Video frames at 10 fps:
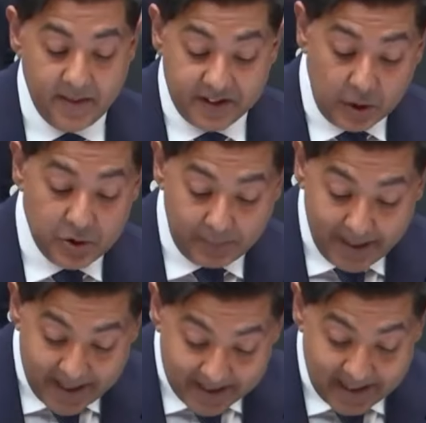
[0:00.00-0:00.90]
The Social
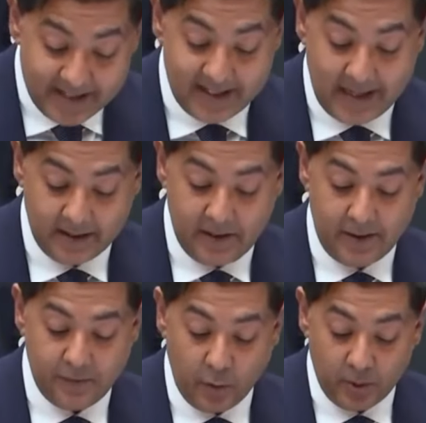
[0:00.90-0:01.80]
Media Data Act,
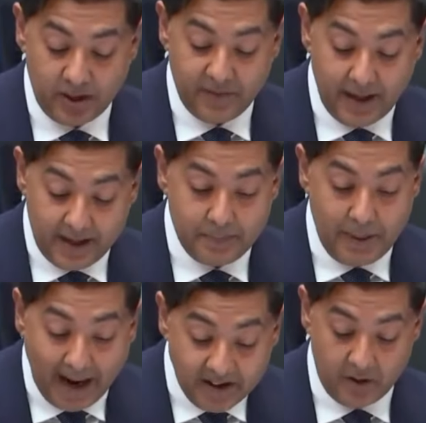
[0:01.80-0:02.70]
therefore, would give
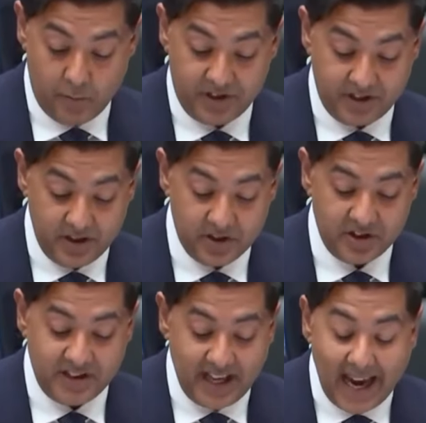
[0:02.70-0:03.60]
independent
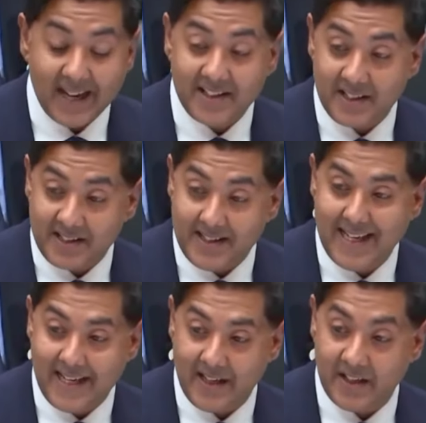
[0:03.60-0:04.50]
researchers the access
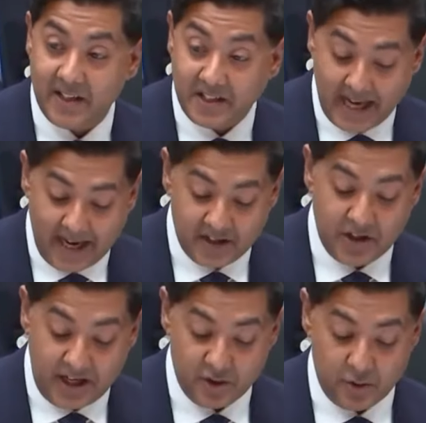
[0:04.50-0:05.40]
needed to
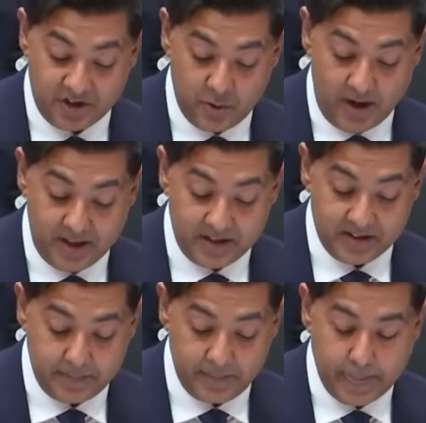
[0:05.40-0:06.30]
detect dangerous
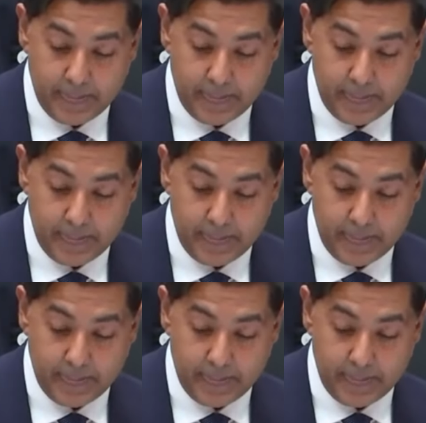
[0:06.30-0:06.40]
trends.